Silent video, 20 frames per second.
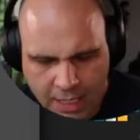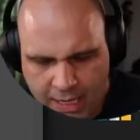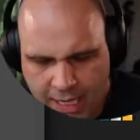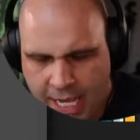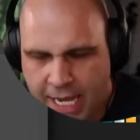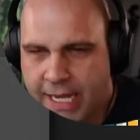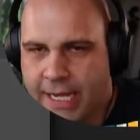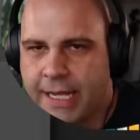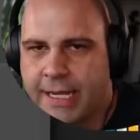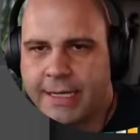I
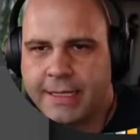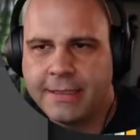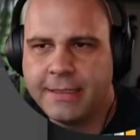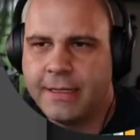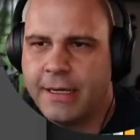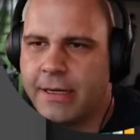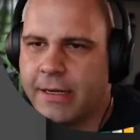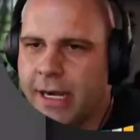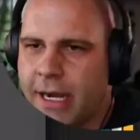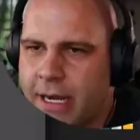like it.
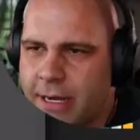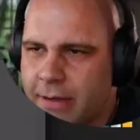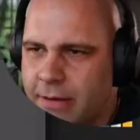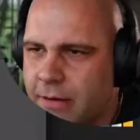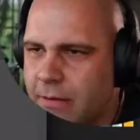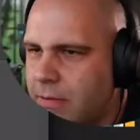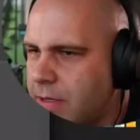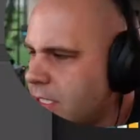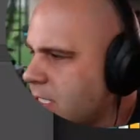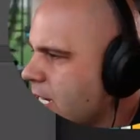All right,
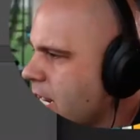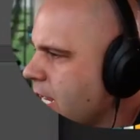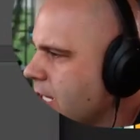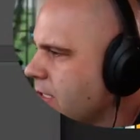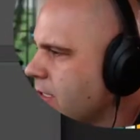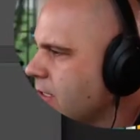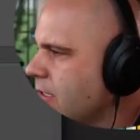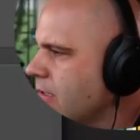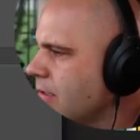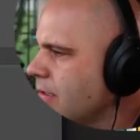what's
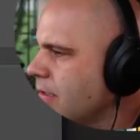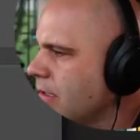next?